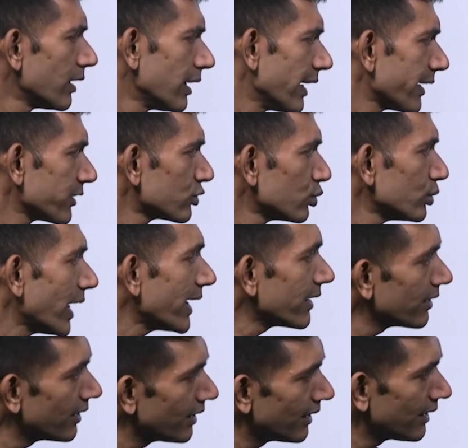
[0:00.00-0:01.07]
Let us do that.
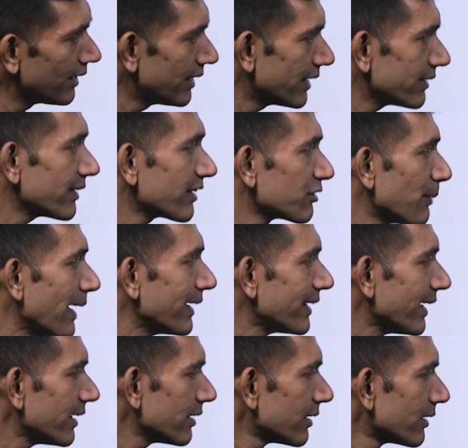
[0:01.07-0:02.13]
Let us expand that.